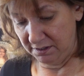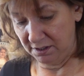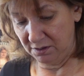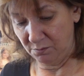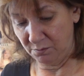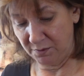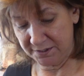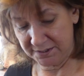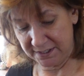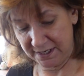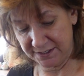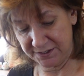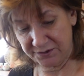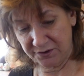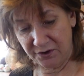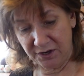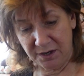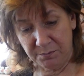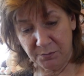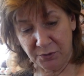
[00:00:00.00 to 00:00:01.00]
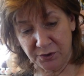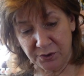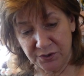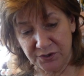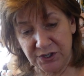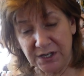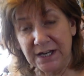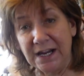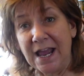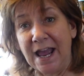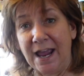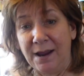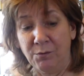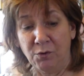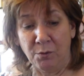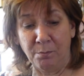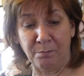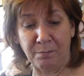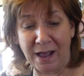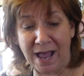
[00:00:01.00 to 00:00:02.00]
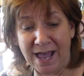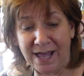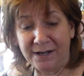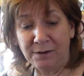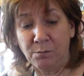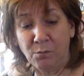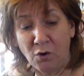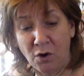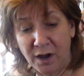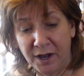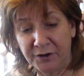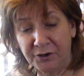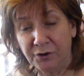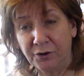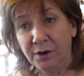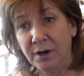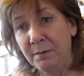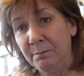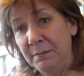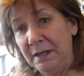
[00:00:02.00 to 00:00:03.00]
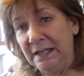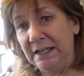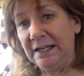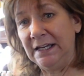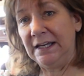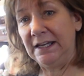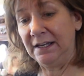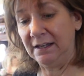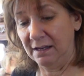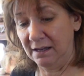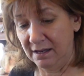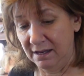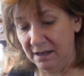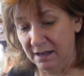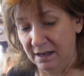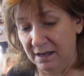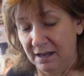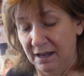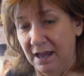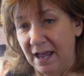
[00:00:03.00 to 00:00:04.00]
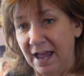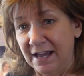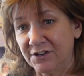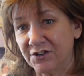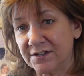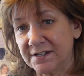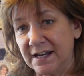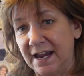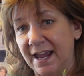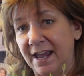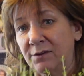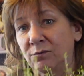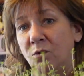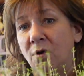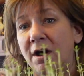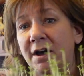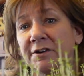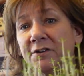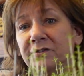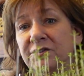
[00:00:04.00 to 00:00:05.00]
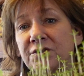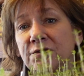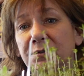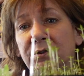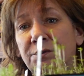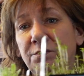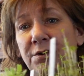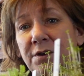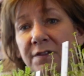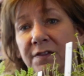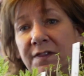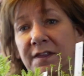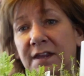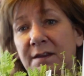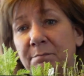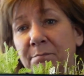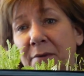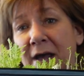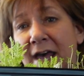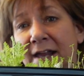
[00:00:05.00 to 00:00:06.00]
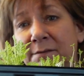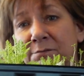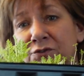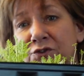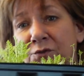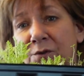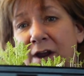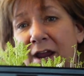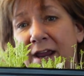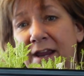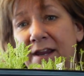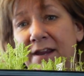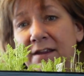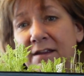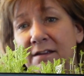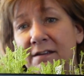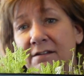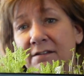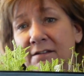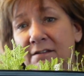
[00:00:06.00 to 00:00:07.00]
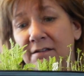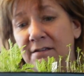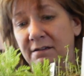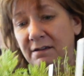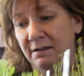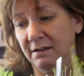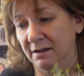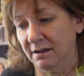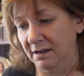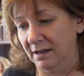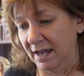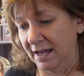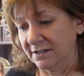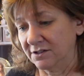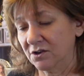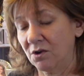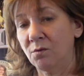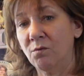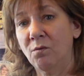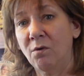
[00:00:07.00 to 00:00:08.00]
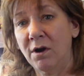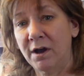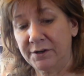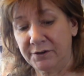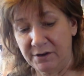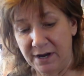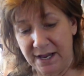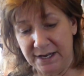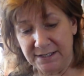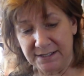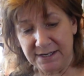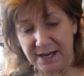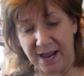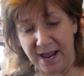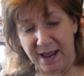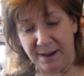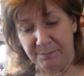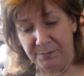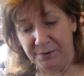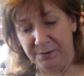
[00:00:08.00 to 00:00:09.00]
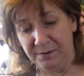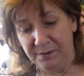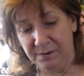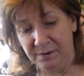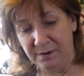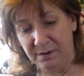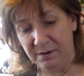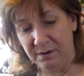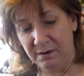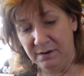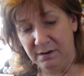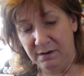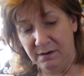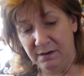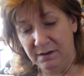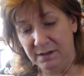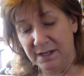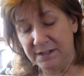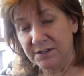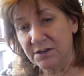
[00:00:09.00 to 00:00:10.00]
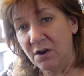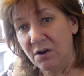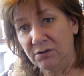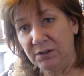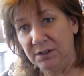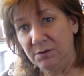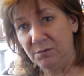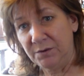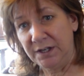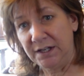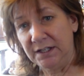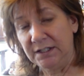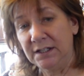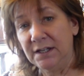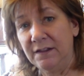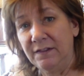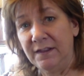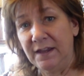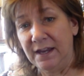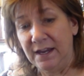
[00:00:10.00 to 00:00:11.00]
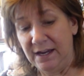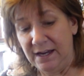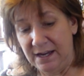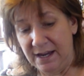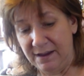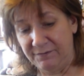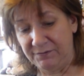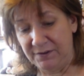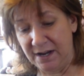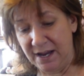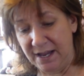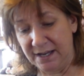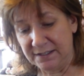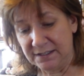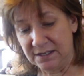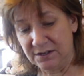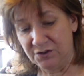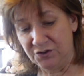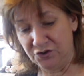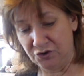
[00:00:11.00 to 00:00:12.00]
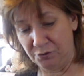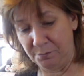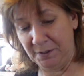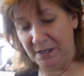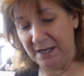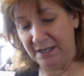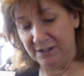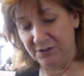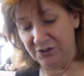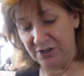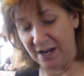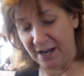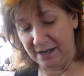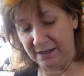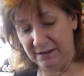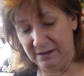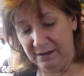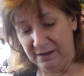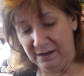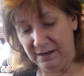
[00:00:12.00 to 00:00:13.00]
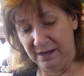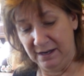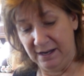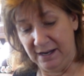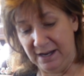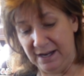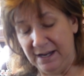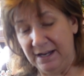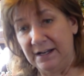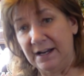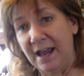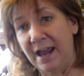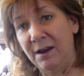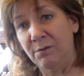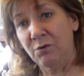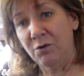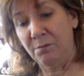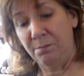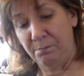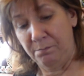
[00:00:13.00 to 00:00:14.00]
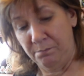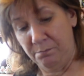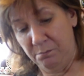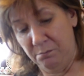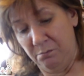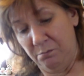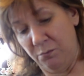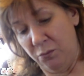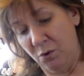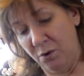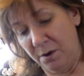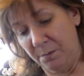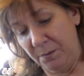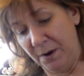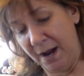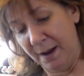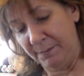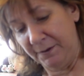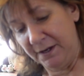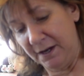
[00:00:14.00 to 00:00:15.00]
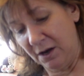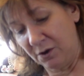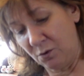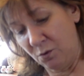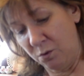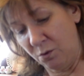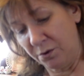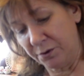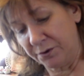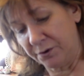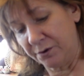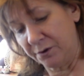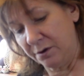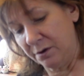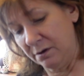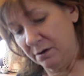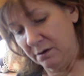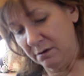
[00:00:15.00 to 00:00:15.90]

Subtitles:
once they start emerging, I will bottom water, meaning I just add water to the bottom tray. I don't water on top. That's only when they have not germinated yet. And I will pour probably a quarter